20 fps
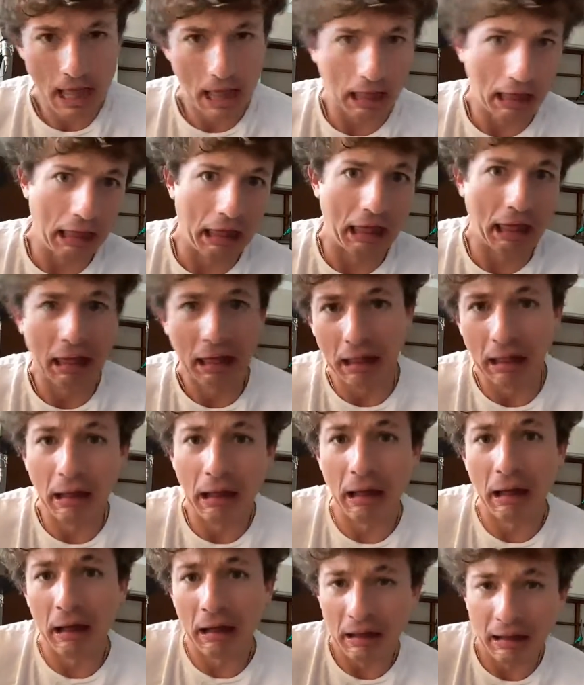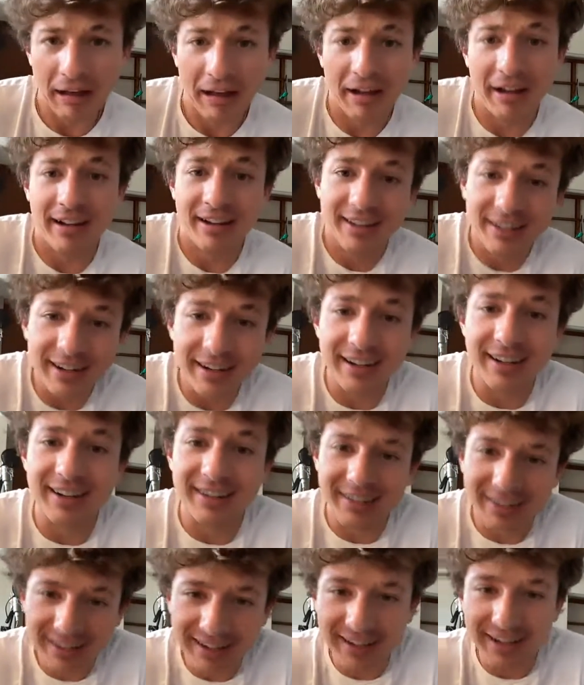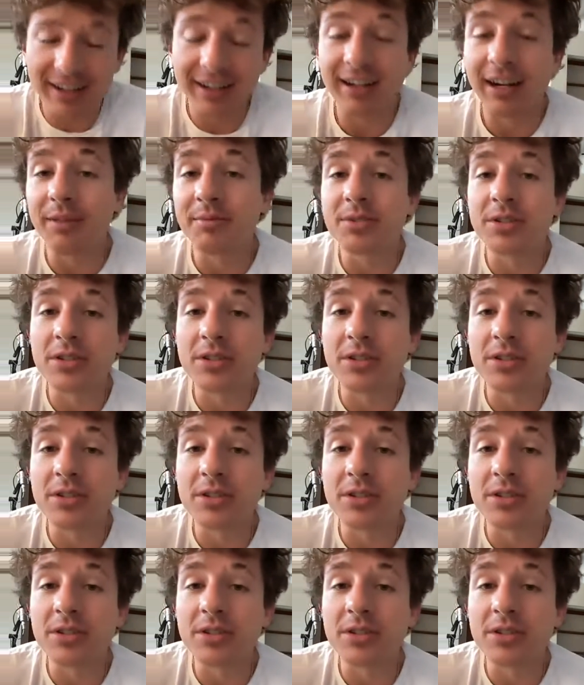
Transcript: I'm